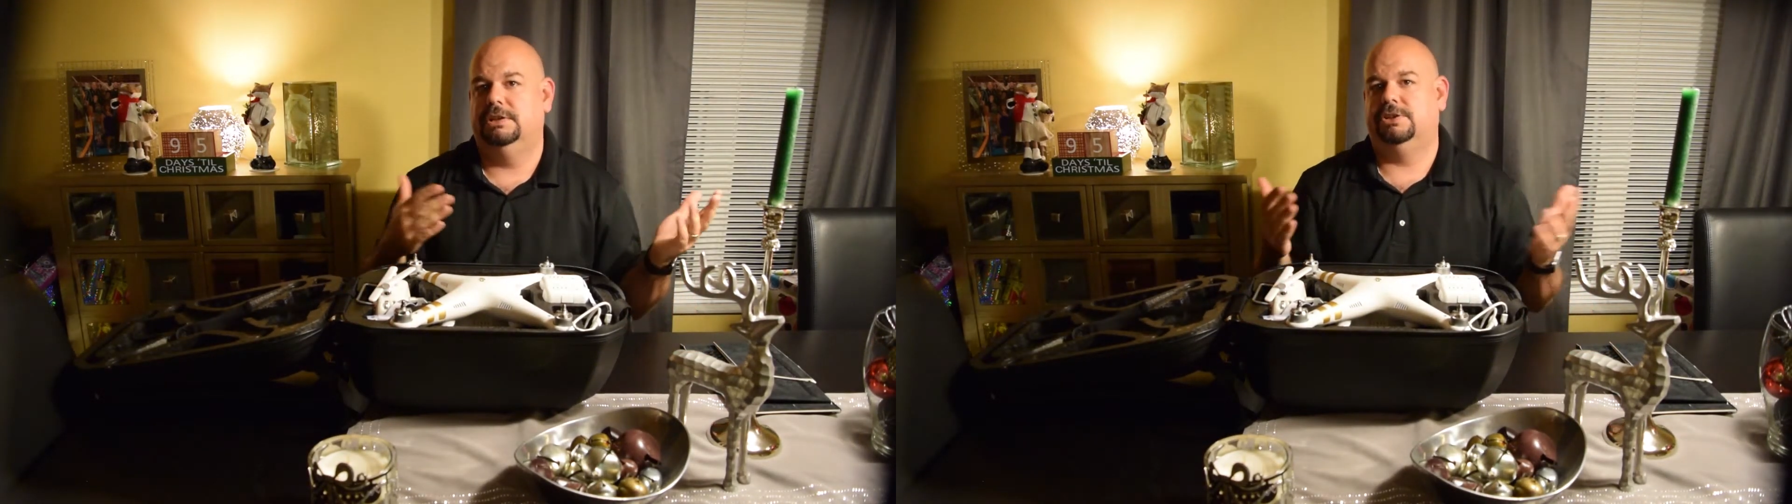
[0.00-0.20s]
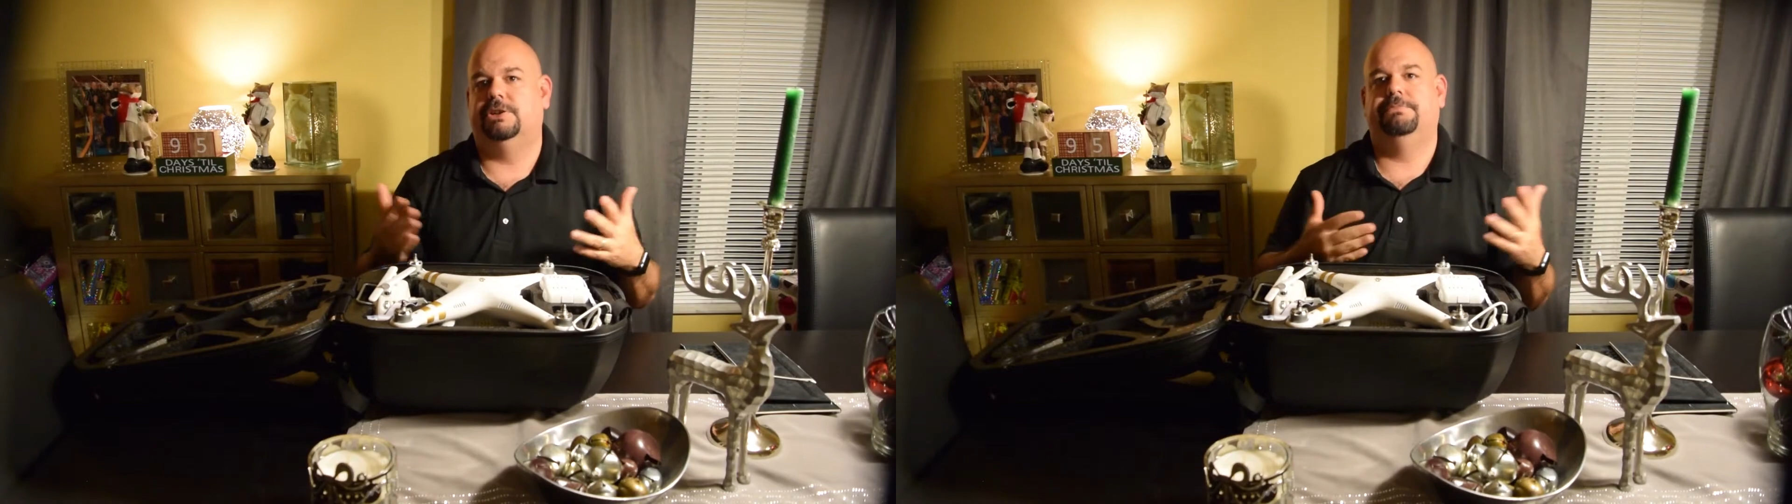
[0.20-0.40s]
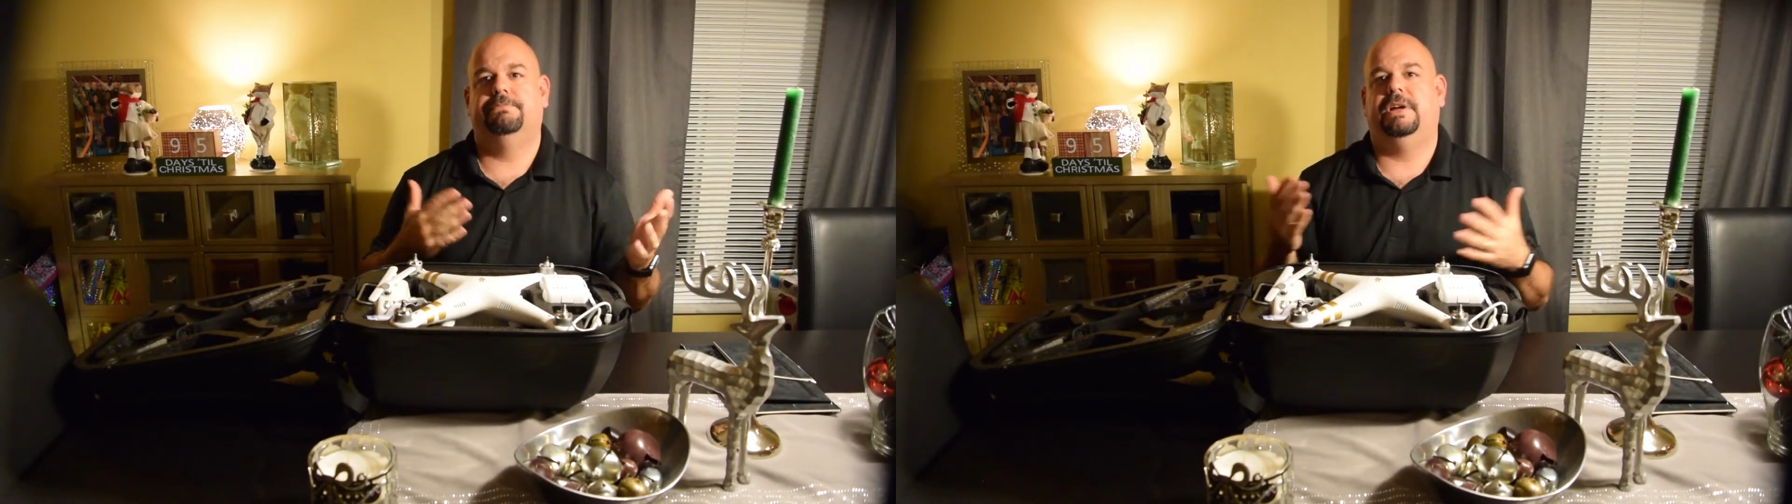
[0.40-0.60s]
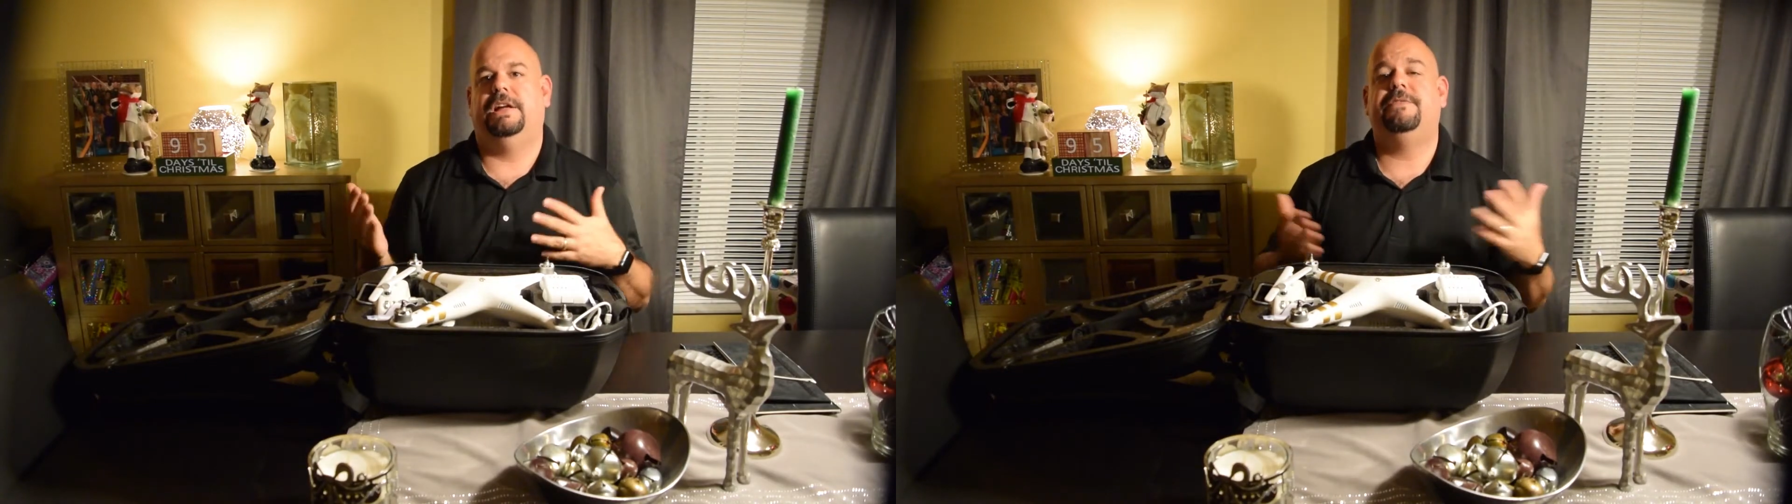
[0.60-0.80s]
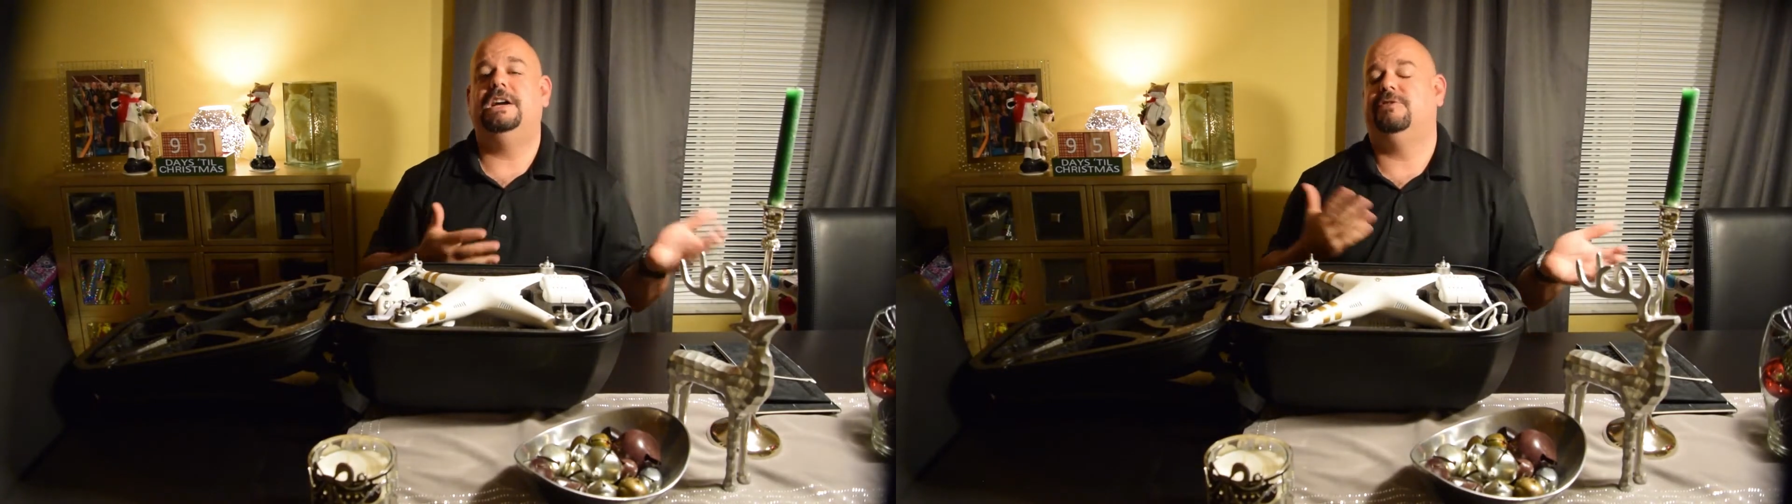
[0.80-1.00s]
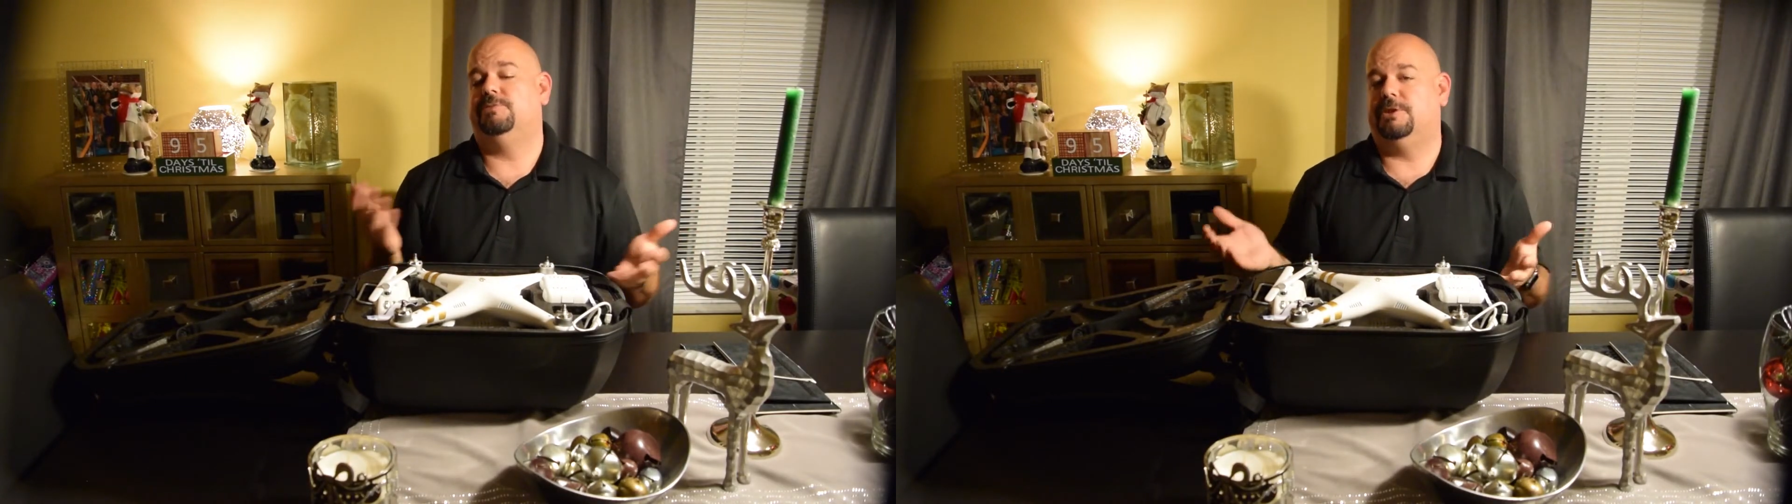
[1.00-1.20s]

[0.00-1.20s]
some advice from